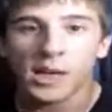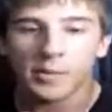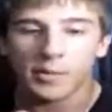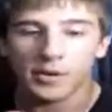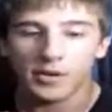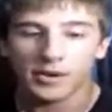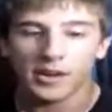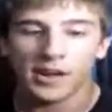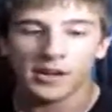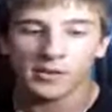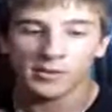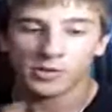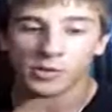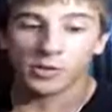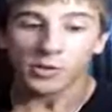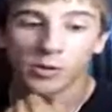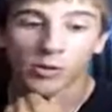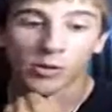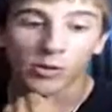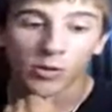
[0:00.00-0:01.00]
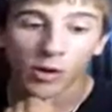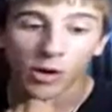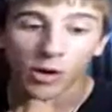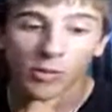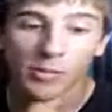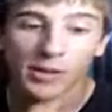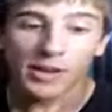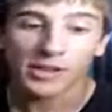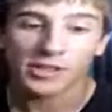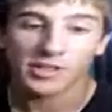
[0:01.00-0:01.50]
But I use Google
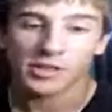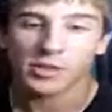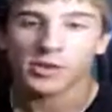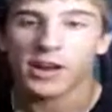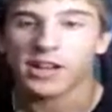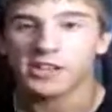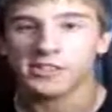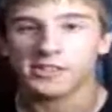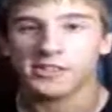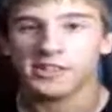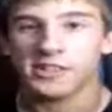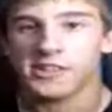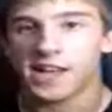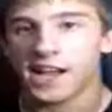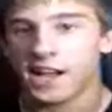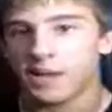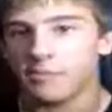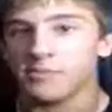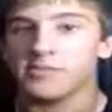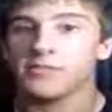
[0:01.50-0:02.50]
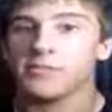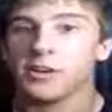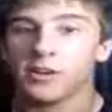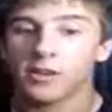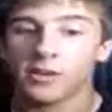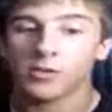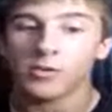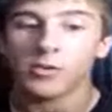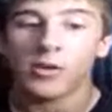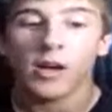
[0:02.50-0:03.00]
Chrome, and it just crashes the tab. It's
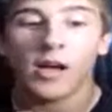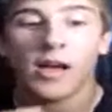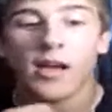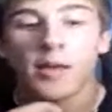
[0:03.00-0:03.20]
very cool.